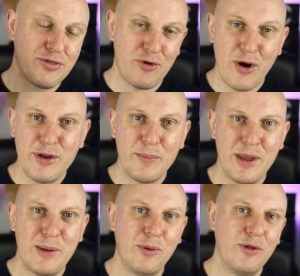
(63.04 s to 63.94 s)
thrown at
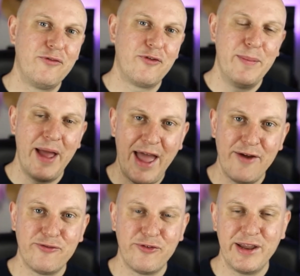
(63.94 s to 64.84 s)
people from
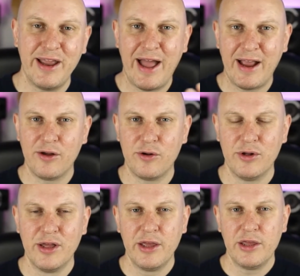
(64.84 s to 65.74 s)
every
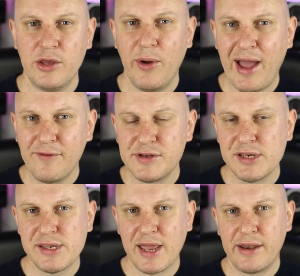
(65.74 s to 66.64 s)
angle. You have to
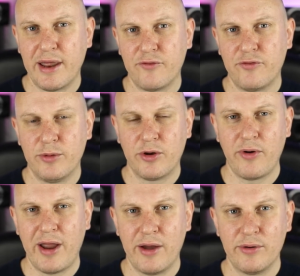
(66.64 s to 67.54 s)
stand out from the
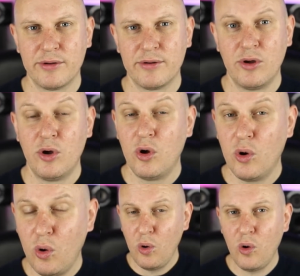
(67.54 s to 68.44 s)
crowd,
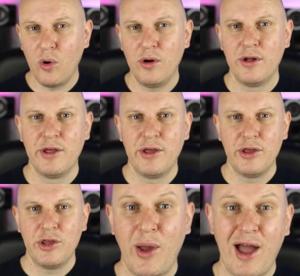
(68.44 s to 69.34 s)
or
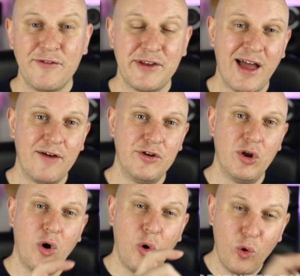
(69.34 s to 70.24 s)
you have to have
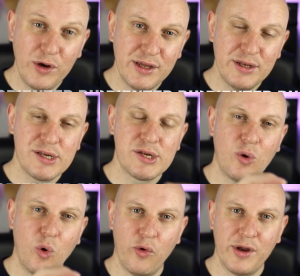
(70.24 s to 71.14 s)
an
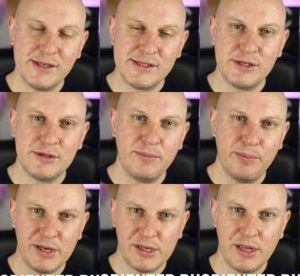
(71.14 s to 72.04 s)
audience-oriented
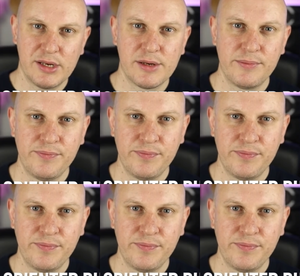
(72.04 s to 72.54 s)
business.